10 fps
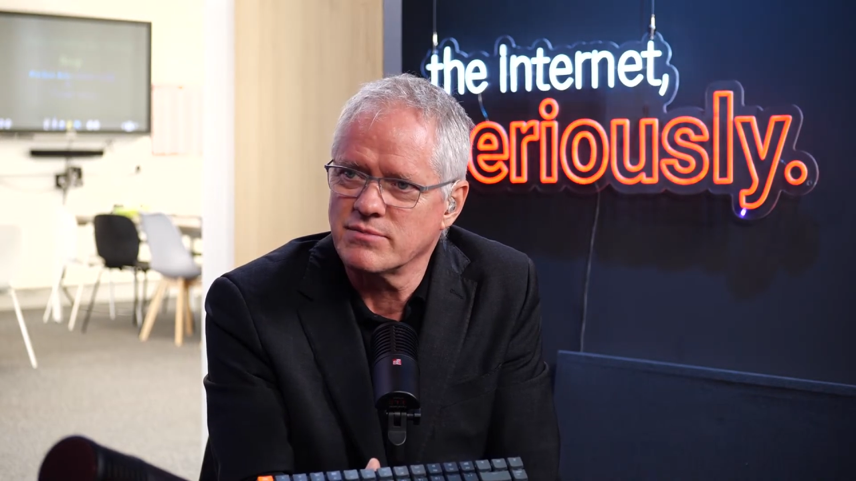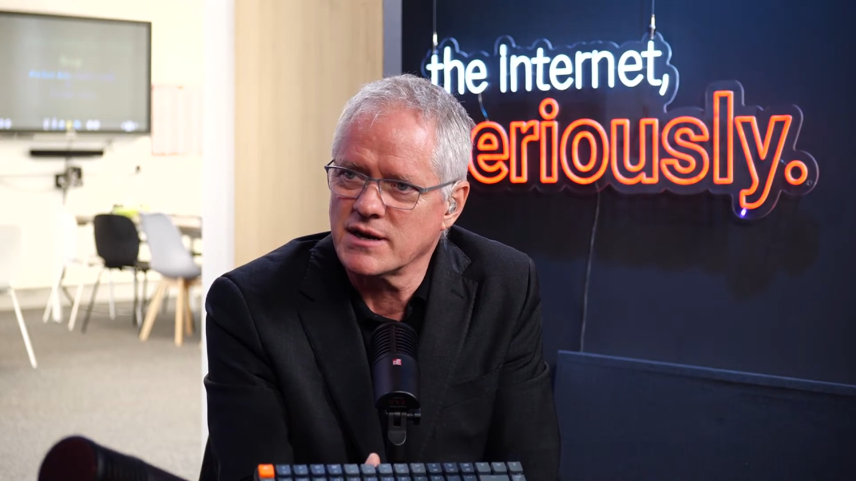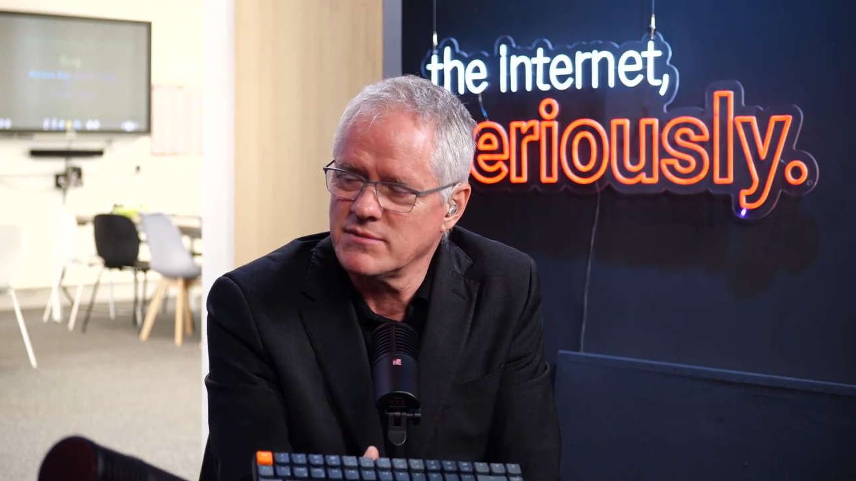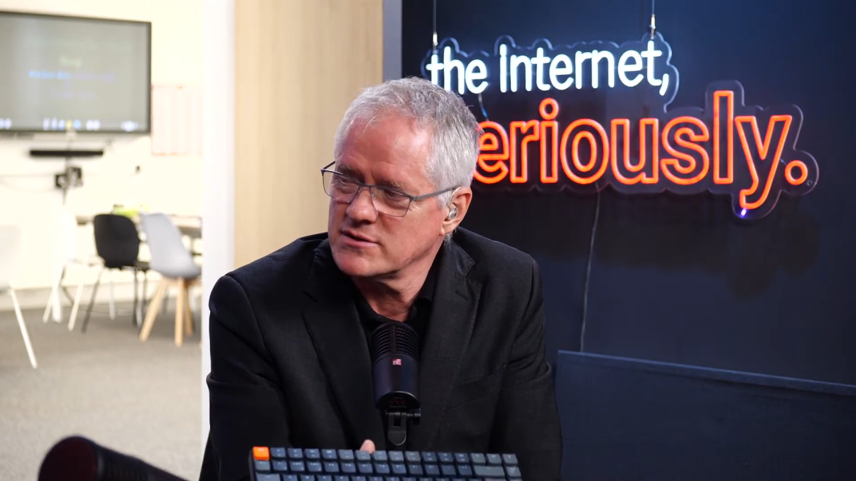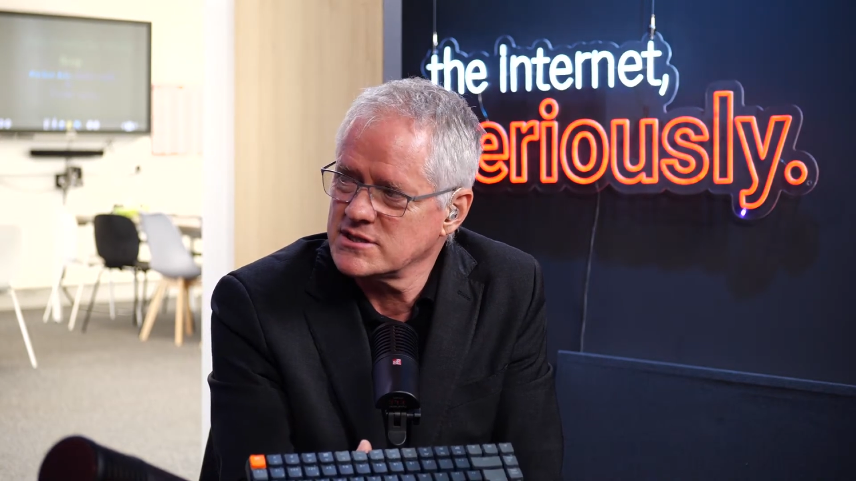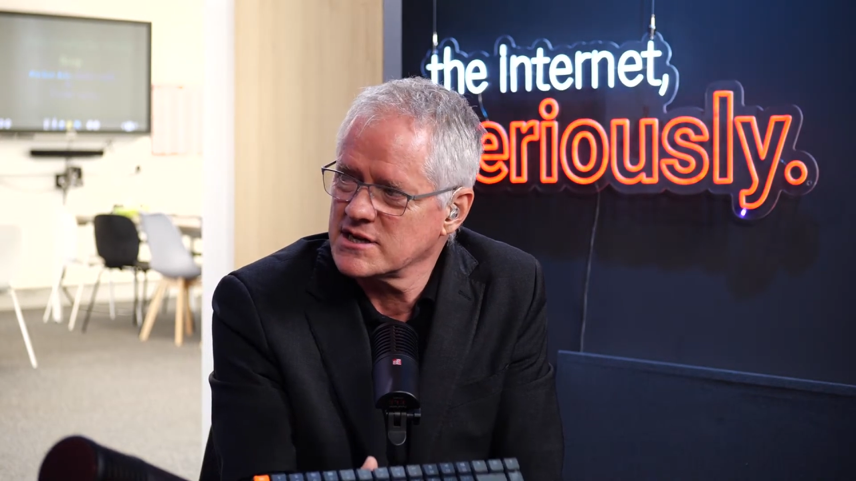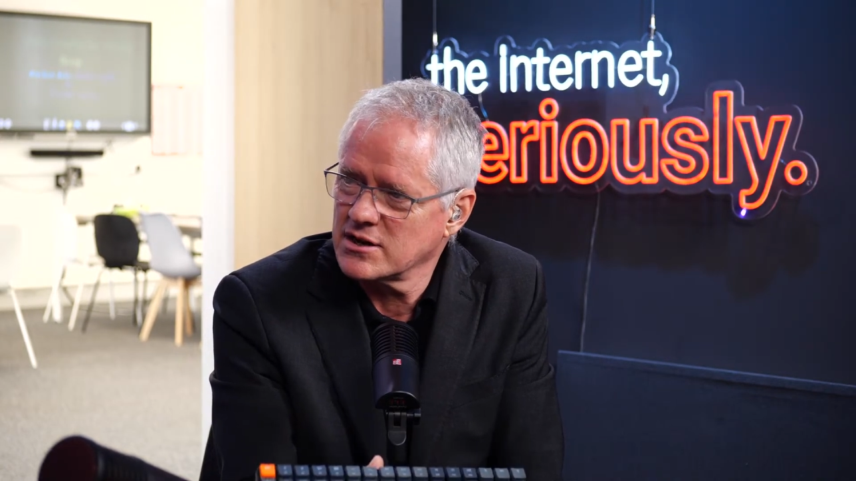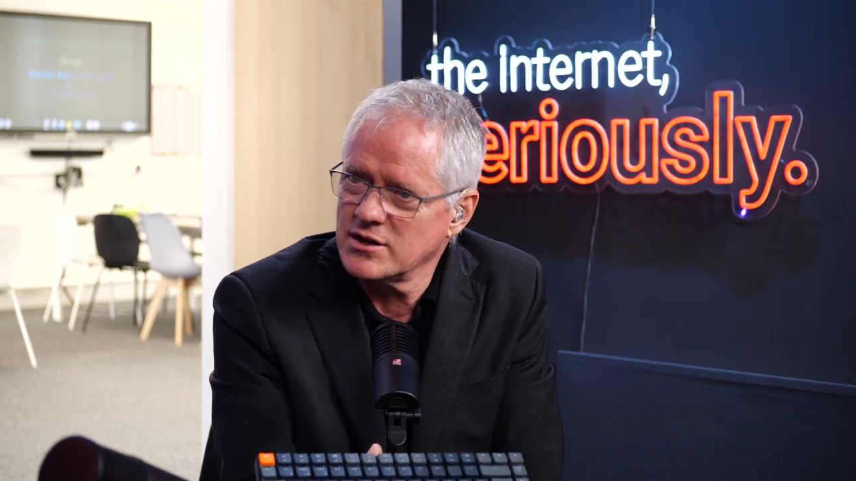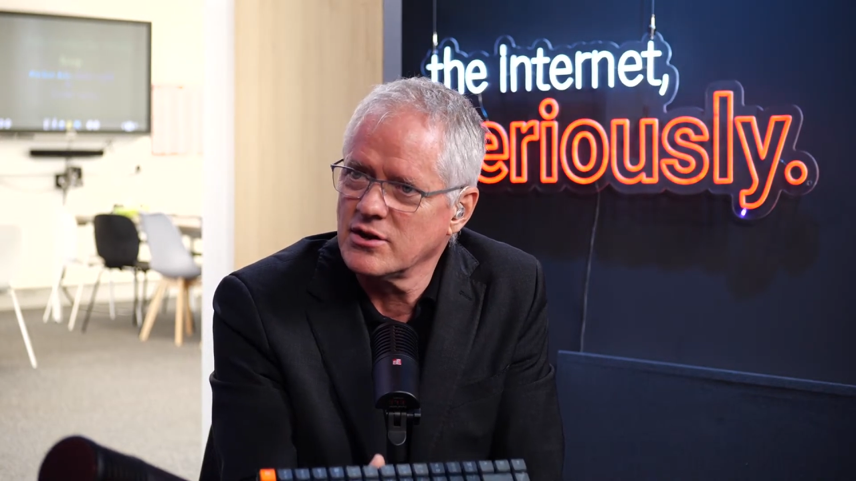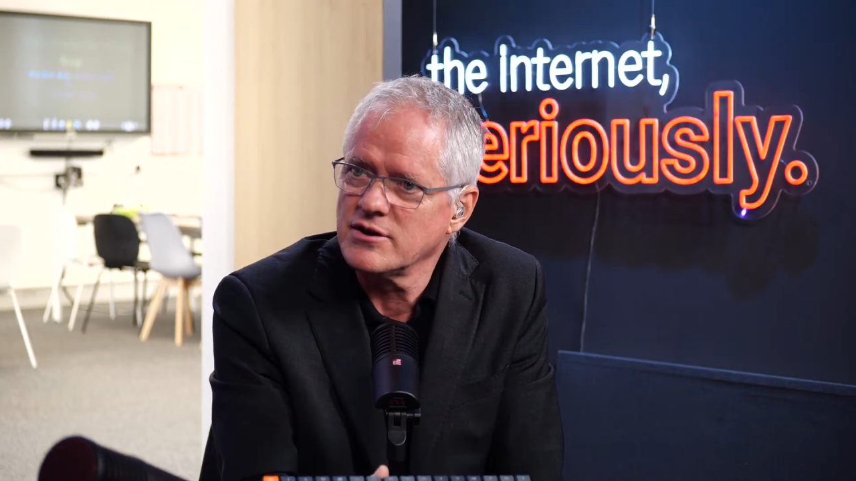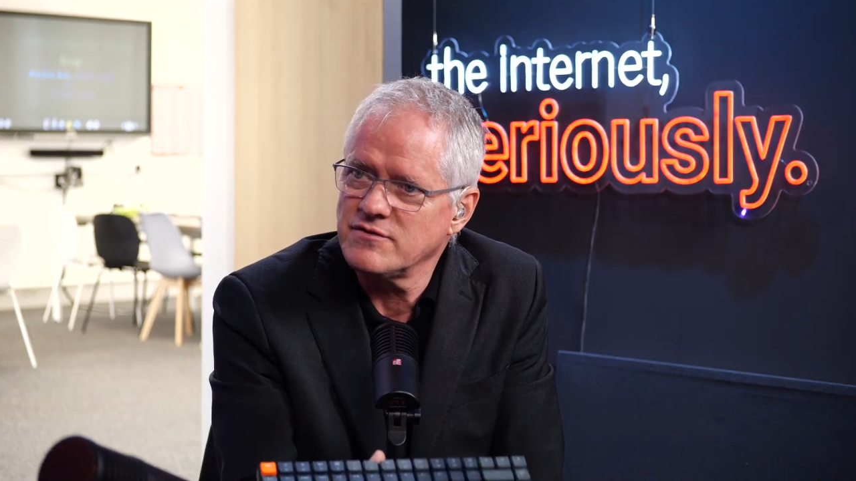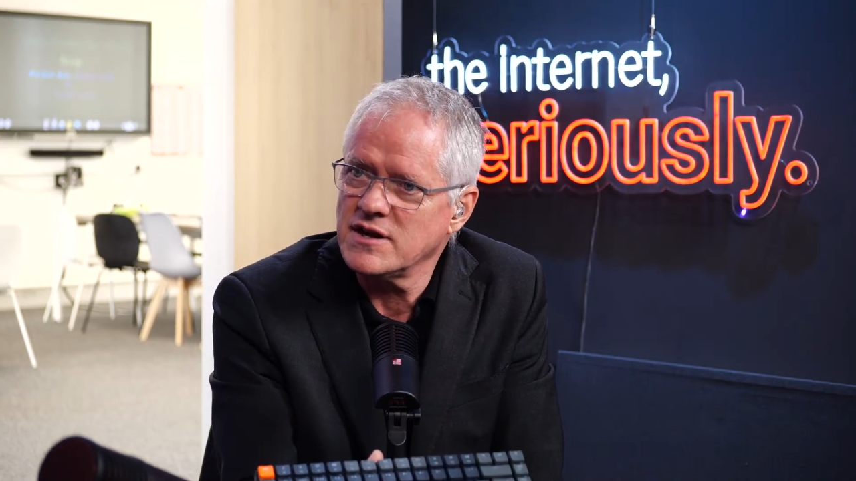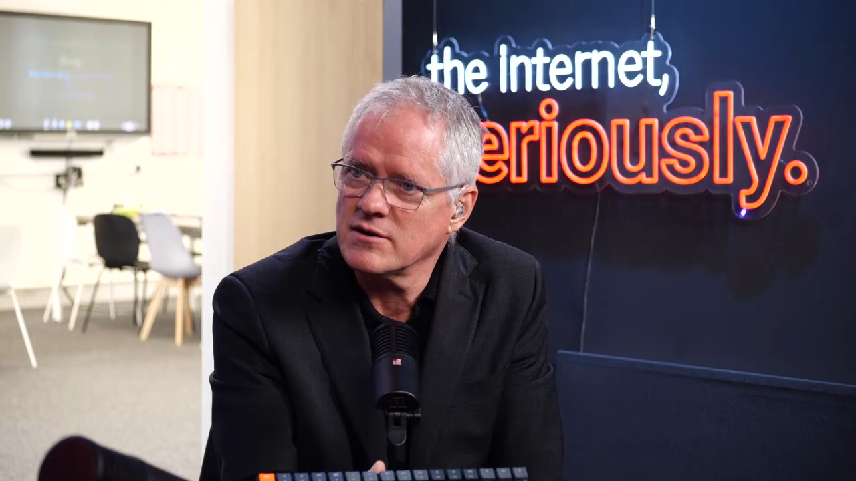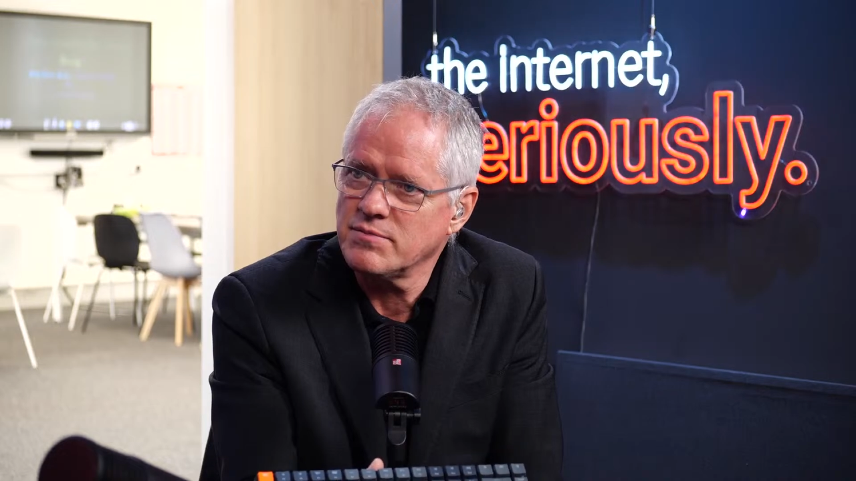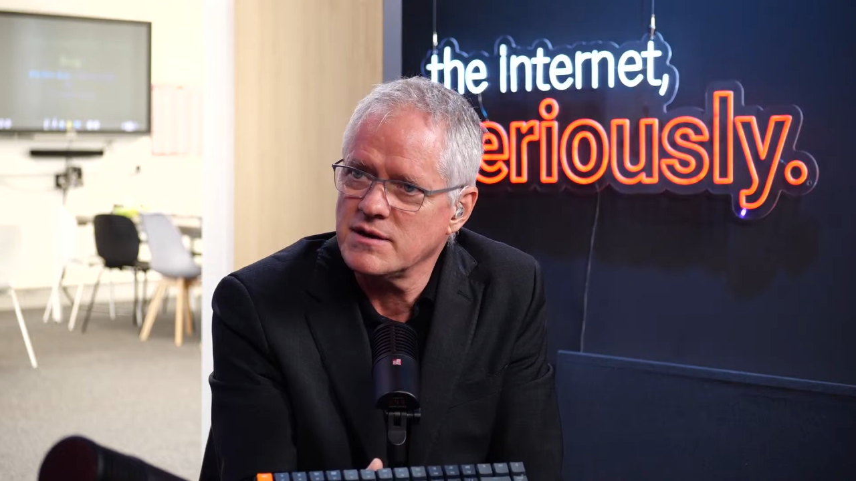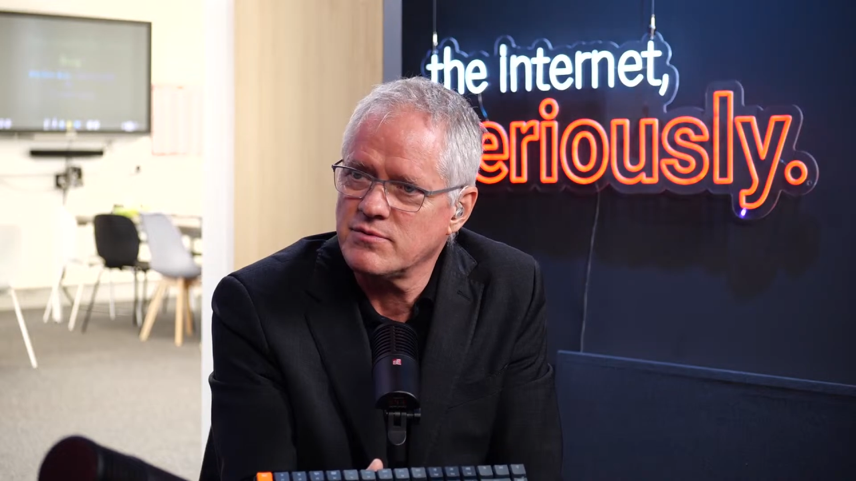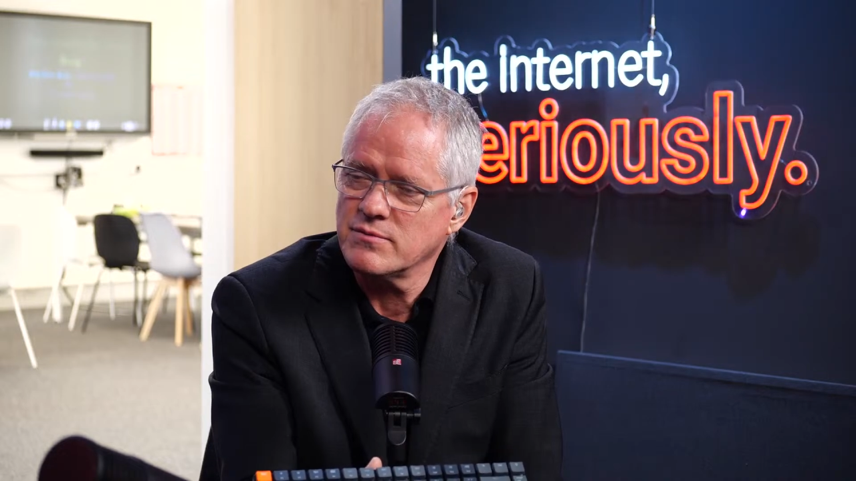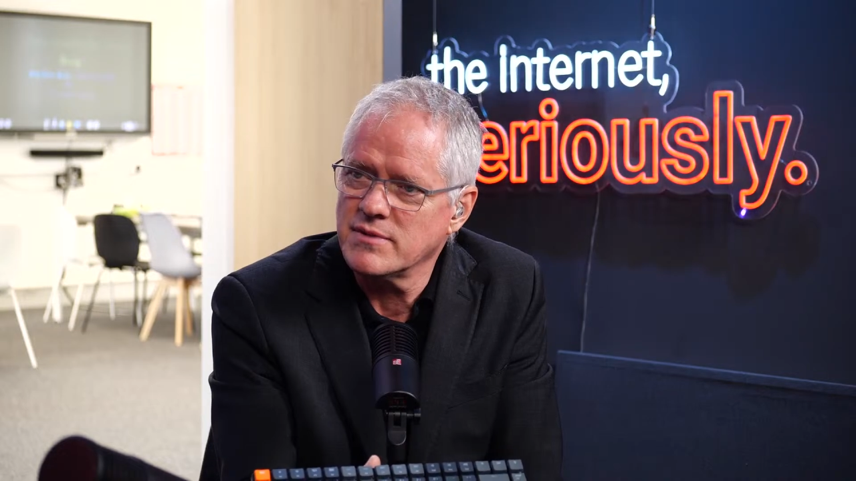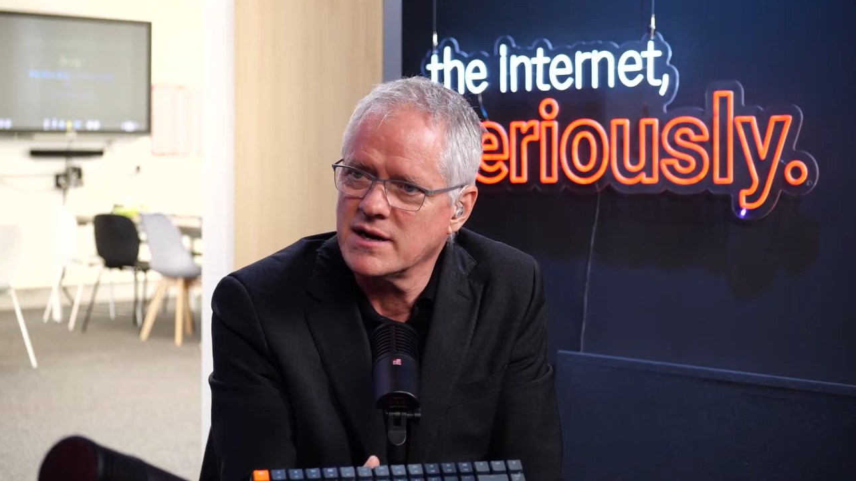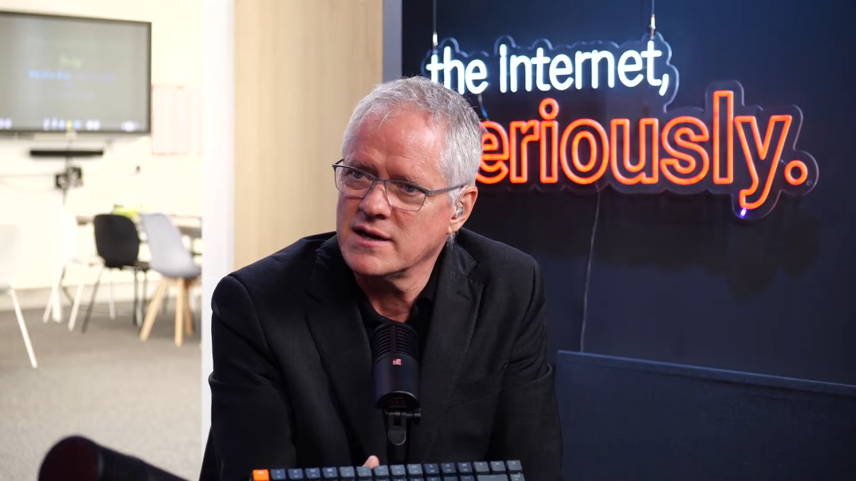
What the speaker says: But I'm noticing a lot of young people, my